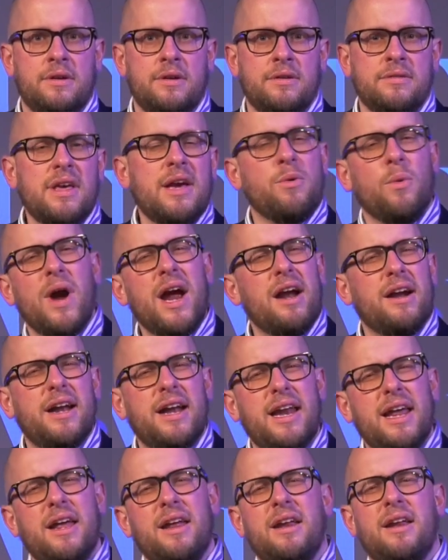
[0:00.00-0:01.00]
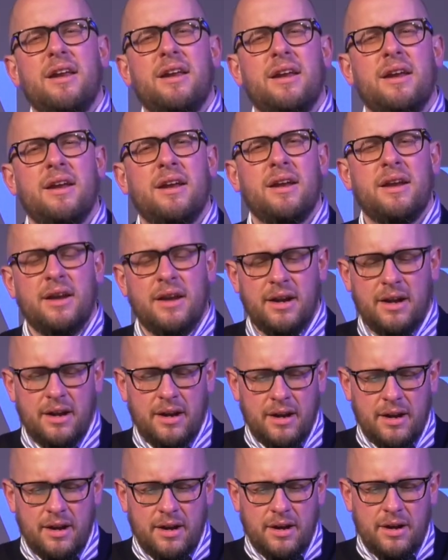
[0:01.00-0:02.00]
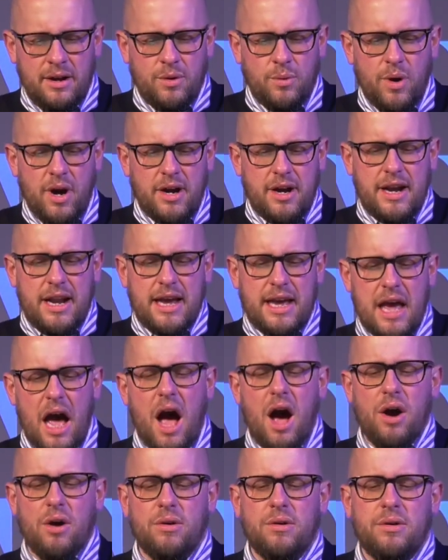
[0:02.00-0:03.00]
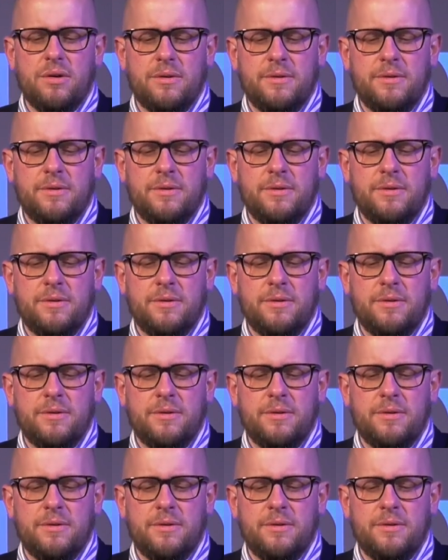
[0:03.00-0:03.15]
It's like, where did it go?